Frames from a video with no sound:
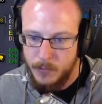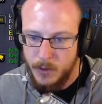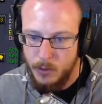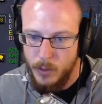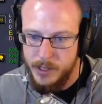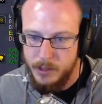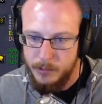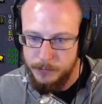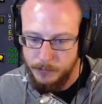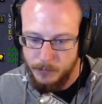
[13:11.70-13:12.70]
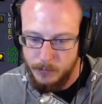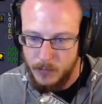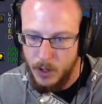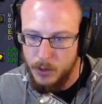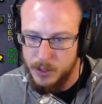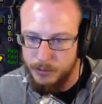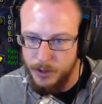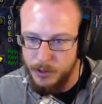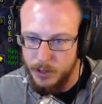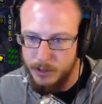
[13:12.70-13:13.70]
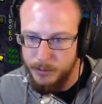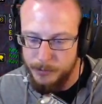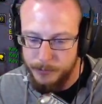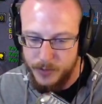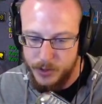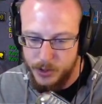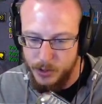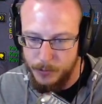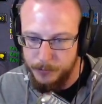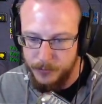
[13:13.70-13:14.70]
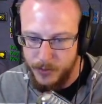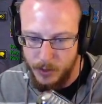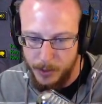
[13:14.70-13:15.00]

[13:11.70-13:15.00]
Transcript: What? Oh, it was the frontal cleave. Shoot. Okay.